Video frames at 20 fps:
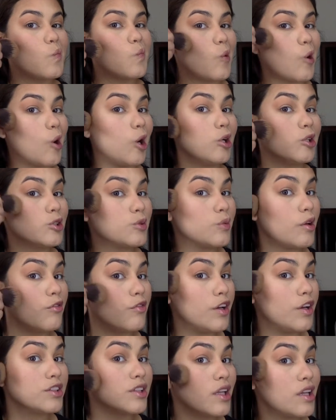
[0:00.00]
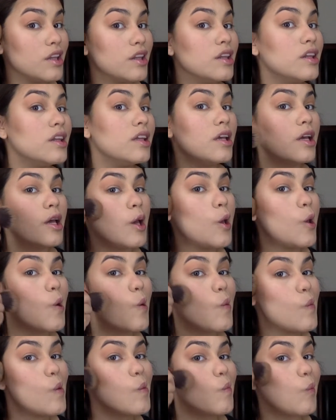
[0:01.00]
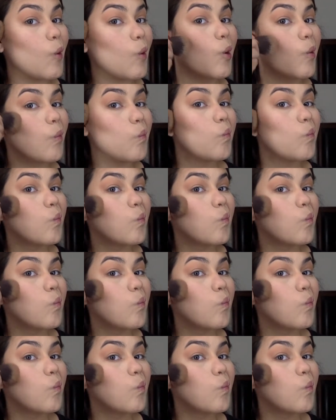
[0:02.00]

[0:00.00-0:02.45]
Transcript: bronze my face a little bit more.